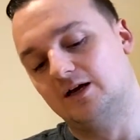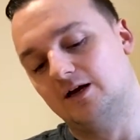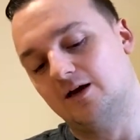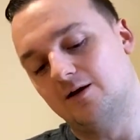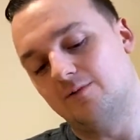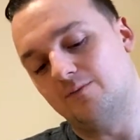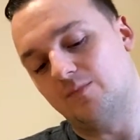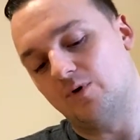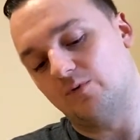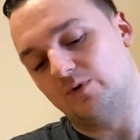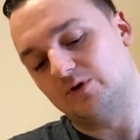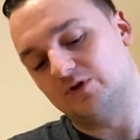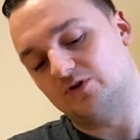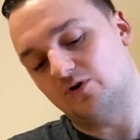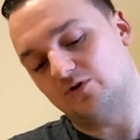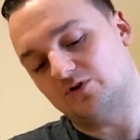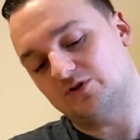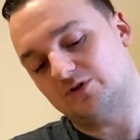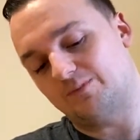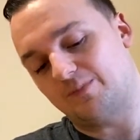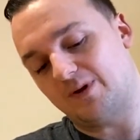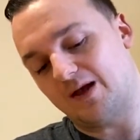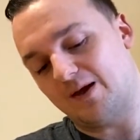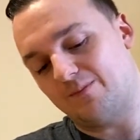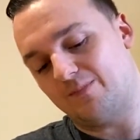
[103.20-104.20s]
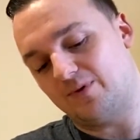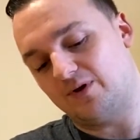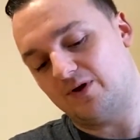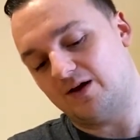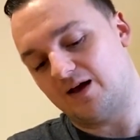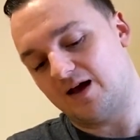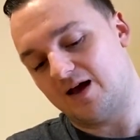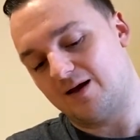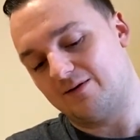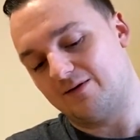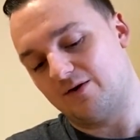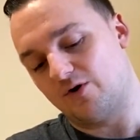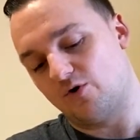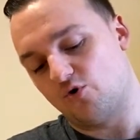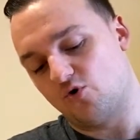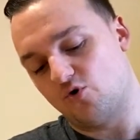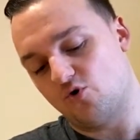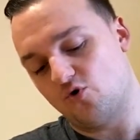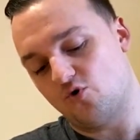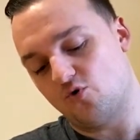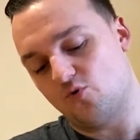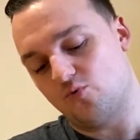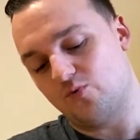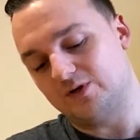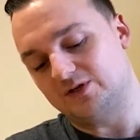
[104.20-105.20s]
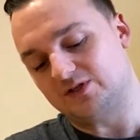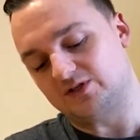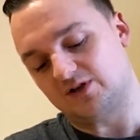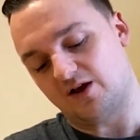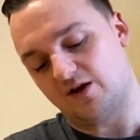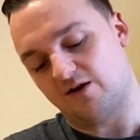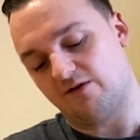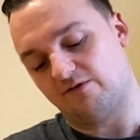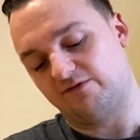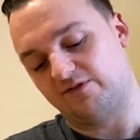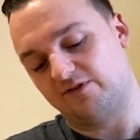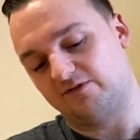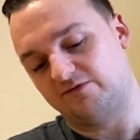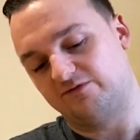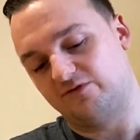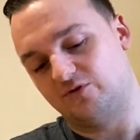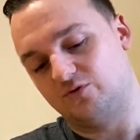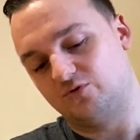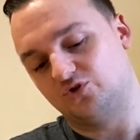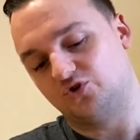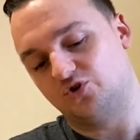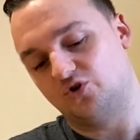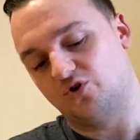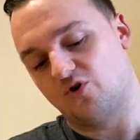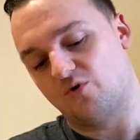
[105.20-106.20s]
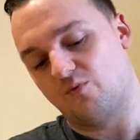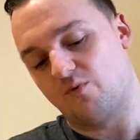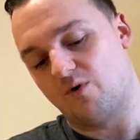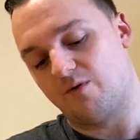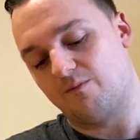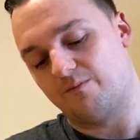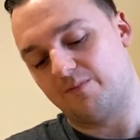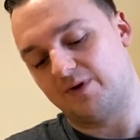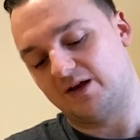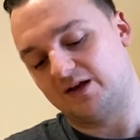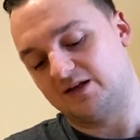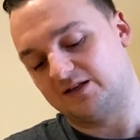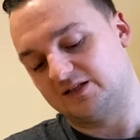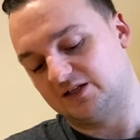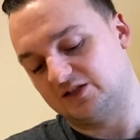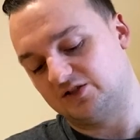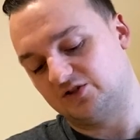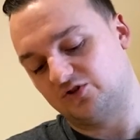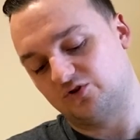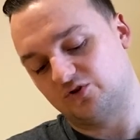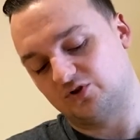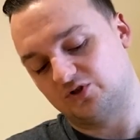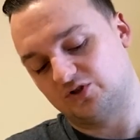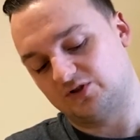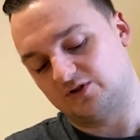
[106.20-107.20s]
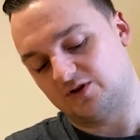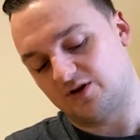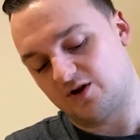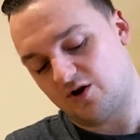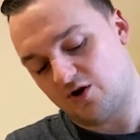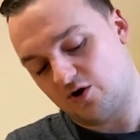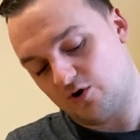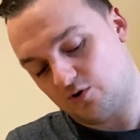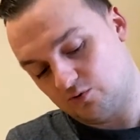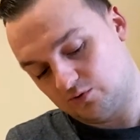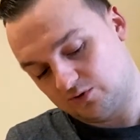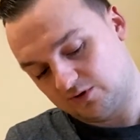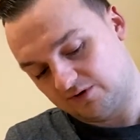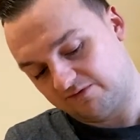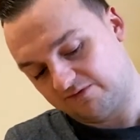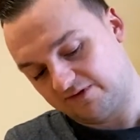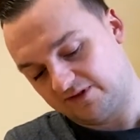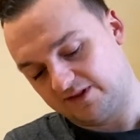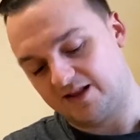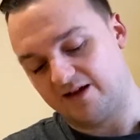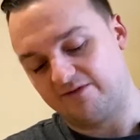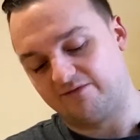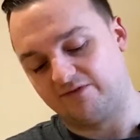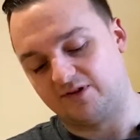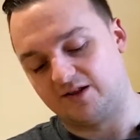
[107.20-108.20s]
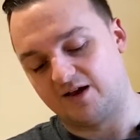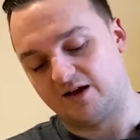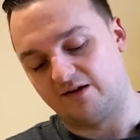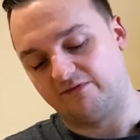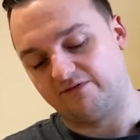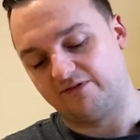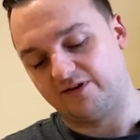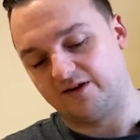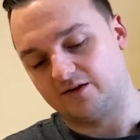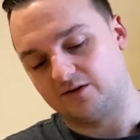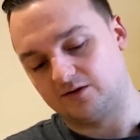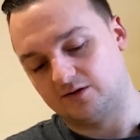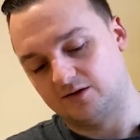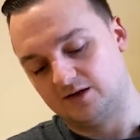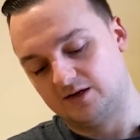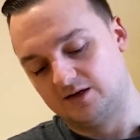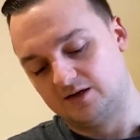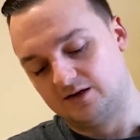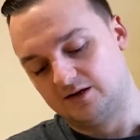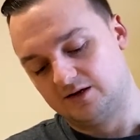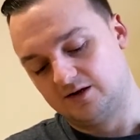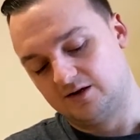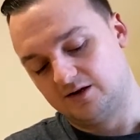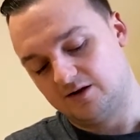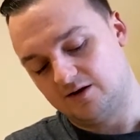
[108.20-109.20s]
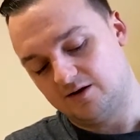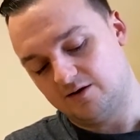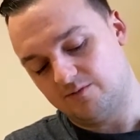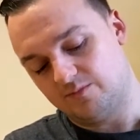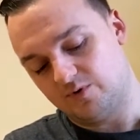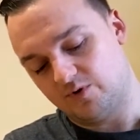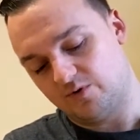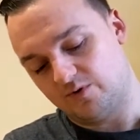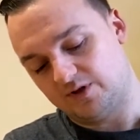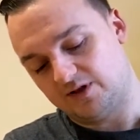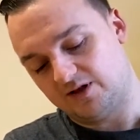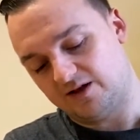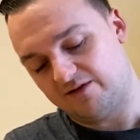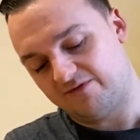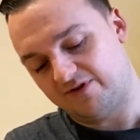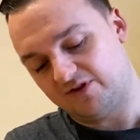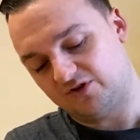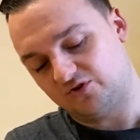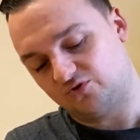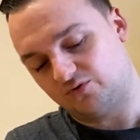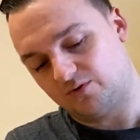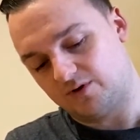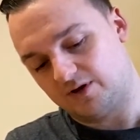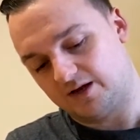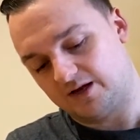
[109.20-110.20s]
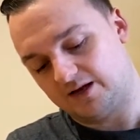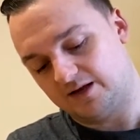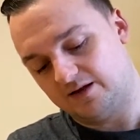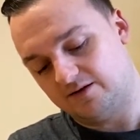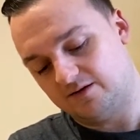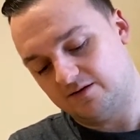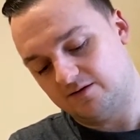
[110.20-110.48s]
But with Dr. Pepper, I always go for the full sugar one because it's just a whole different level, I feel but we're going to give it a try.